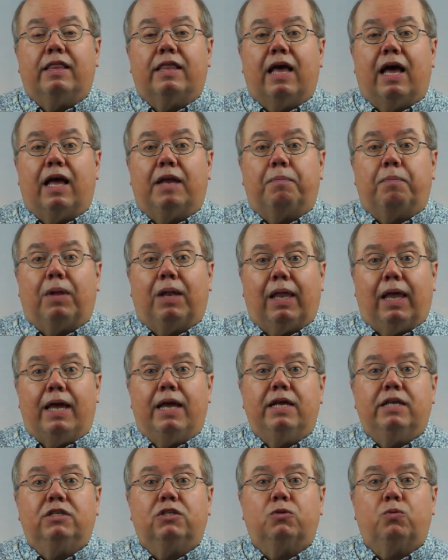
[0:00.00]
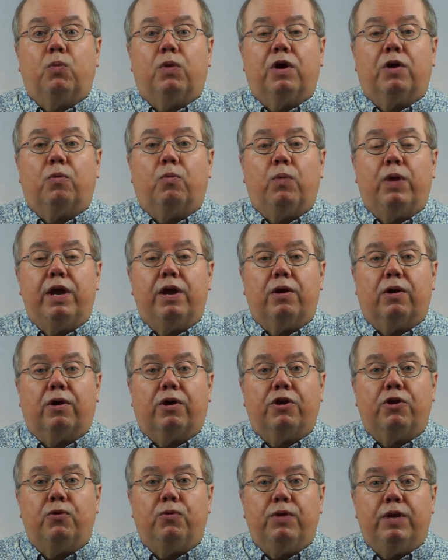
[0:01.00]
that place where we
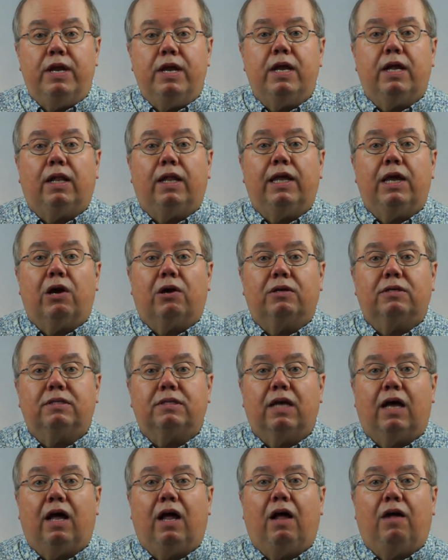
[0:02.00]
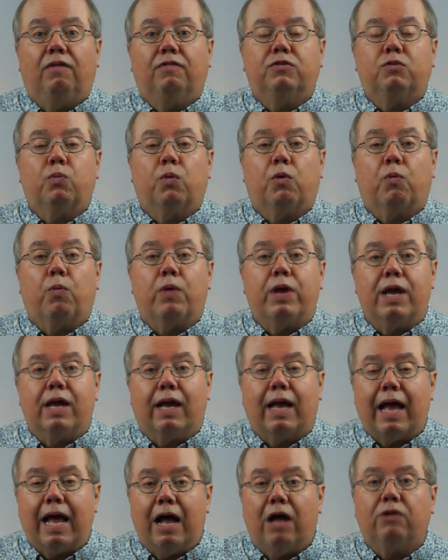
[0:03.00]
are uniquely ourselves, where we
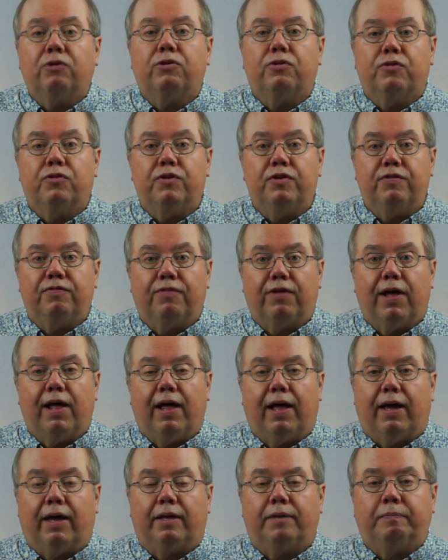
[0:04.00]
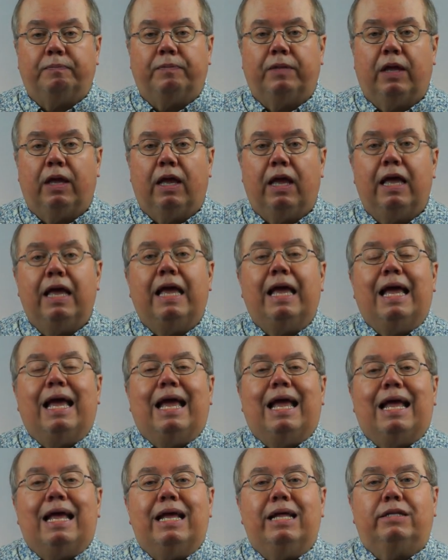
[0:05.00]
encounter the divine,
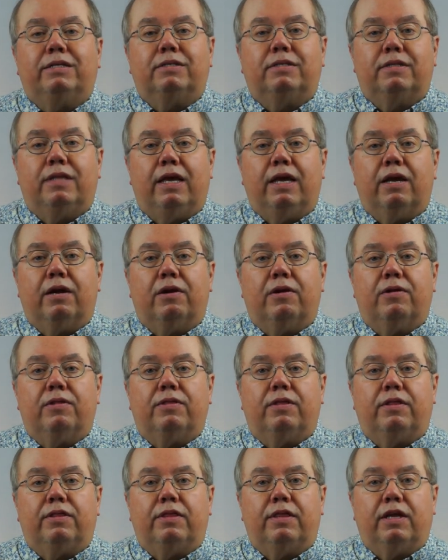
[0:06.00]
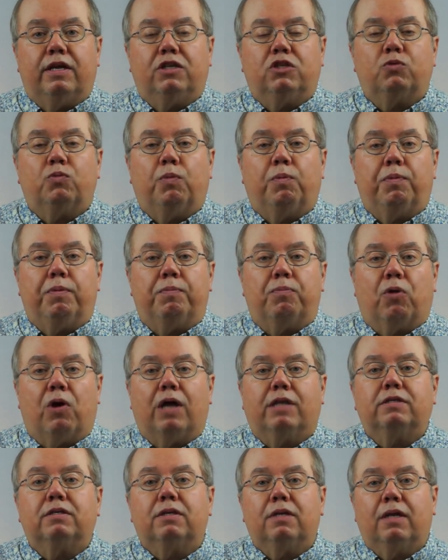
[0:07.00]
it's there that things will be
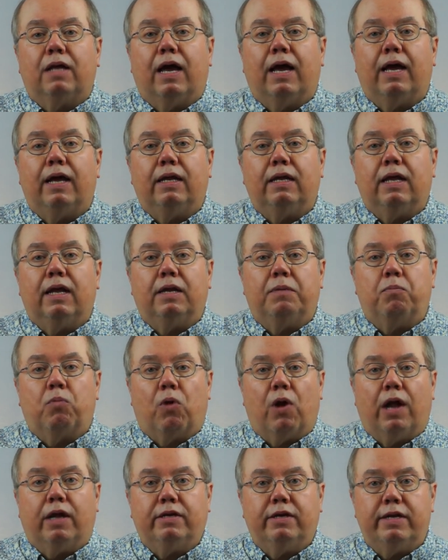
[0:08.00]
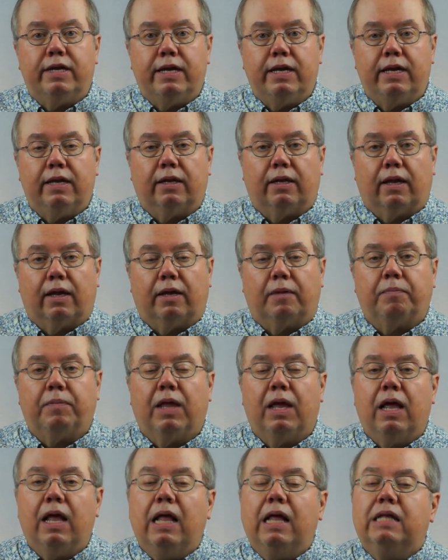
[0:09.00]
brought to light and brought to healing.
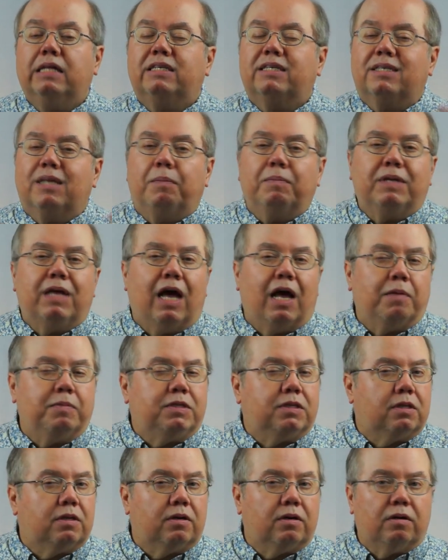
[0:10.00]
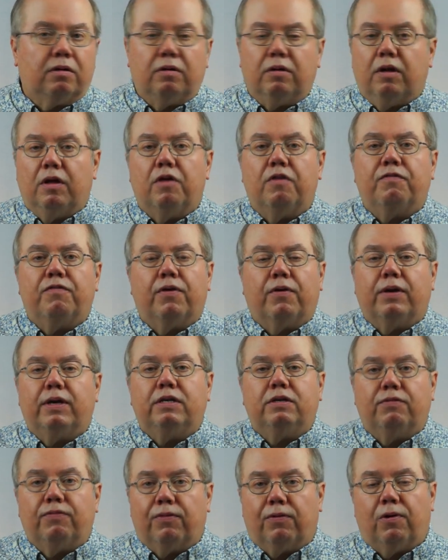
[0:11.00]
Sometimes they're very
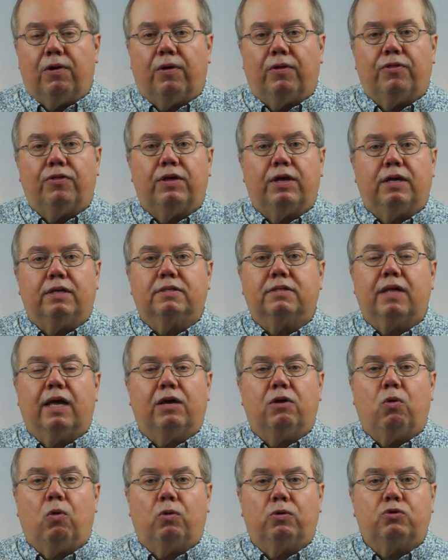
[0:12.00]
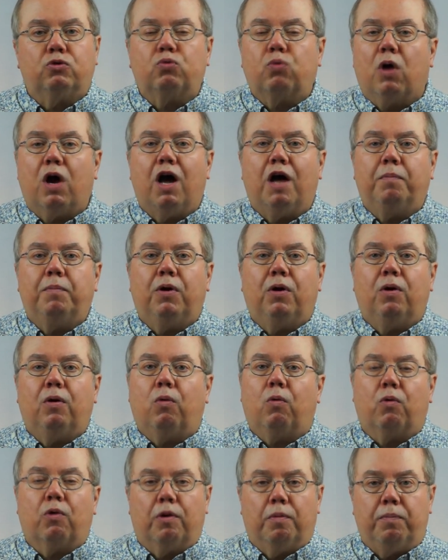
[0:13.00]
difficult things like old trauma
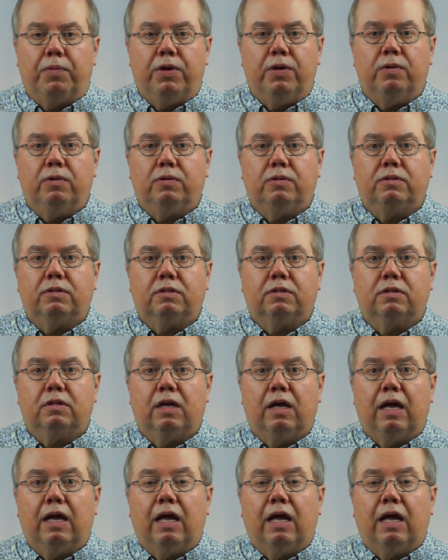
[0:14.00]
or abuse,